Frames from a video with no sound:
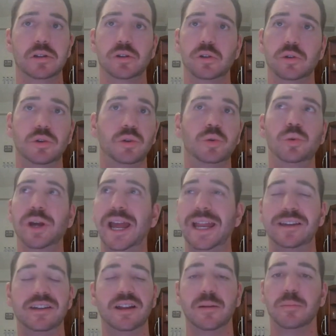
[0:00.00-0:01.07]
who
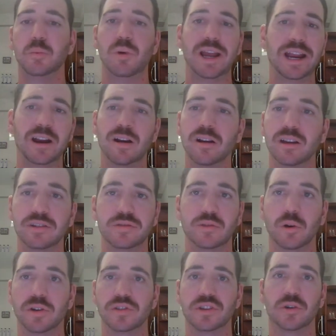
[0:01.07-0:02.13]
ended up where as
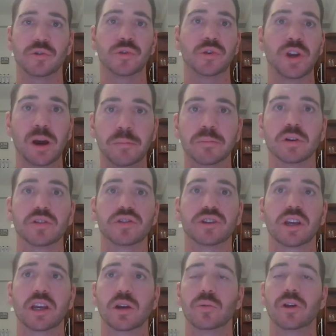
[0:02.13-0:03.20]
far as their numbers,
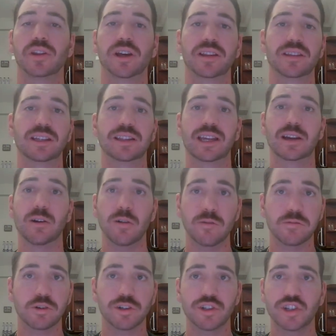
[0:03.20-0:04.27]
whether I think they
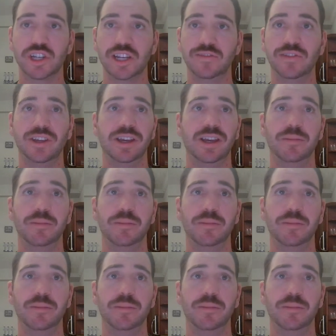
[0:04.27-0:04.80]
overachieved,